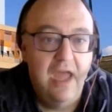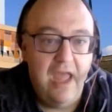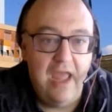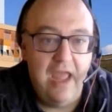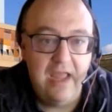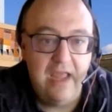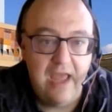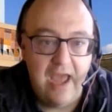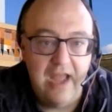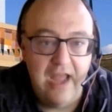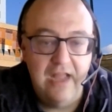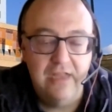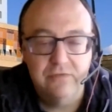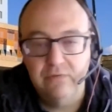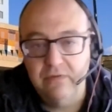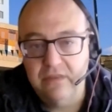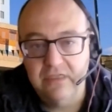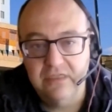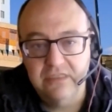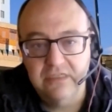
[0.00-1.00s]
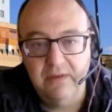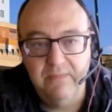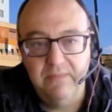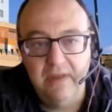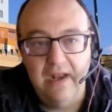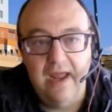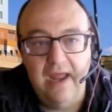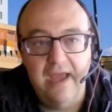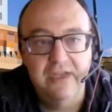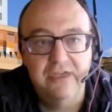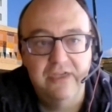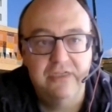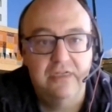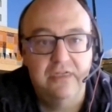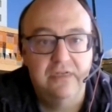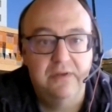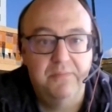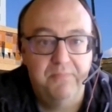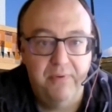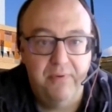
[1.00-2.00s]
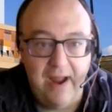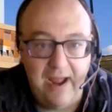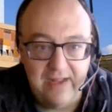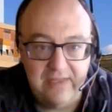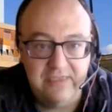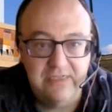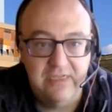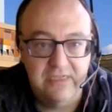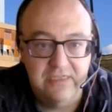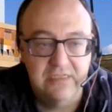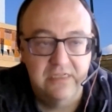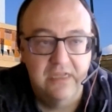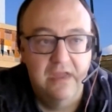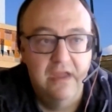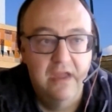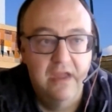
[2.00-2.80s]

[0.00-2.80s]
engage with the simulation, to practice